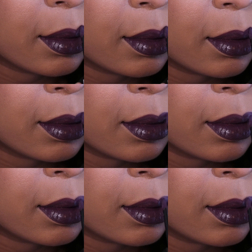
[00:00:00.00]

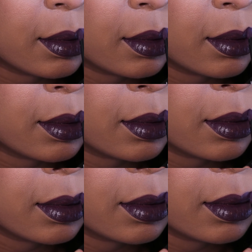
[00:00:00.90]

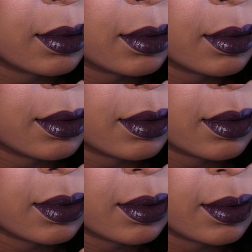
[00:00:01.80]

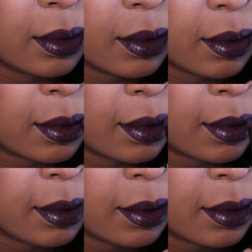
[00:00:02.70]
Nothing is said.